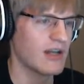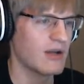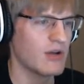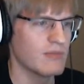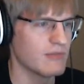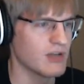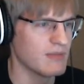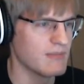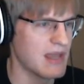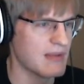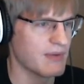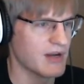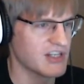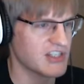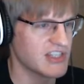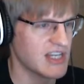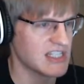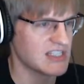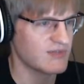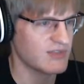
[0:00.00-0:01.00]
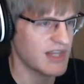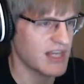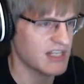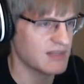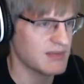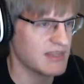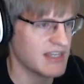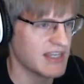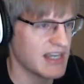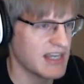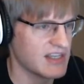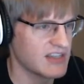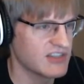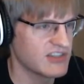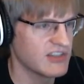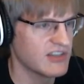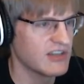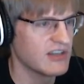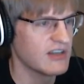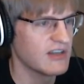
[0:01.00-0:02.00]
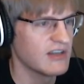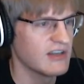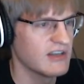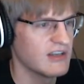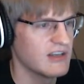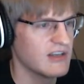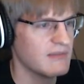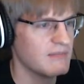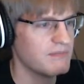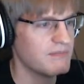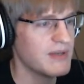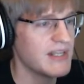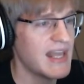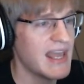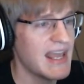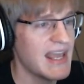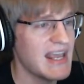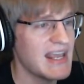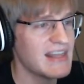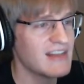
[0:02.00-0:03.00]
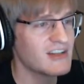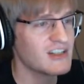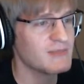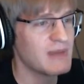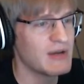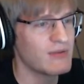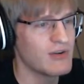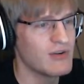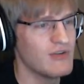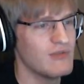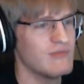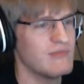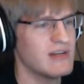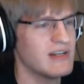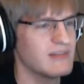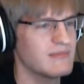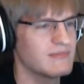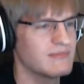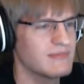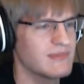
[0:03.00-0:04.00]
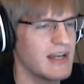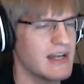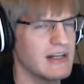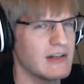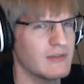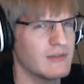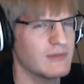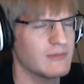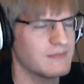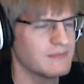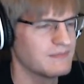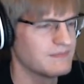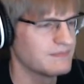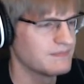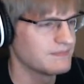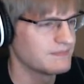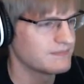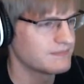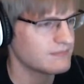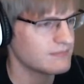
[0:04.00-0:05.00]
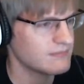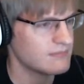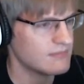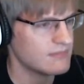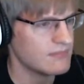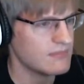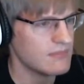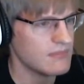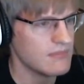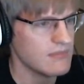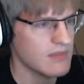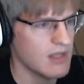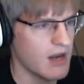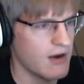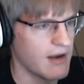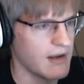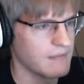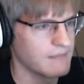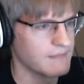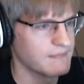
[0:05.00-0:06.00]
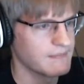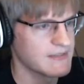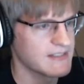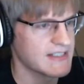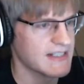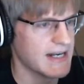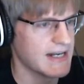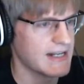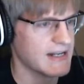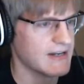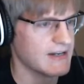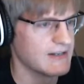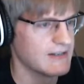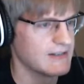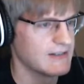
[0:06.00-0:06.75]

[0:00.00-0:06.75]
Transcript: wouldn't really make much sense for that to be the case. But hey, there's my room! Kind of. Alright, let's get out of here.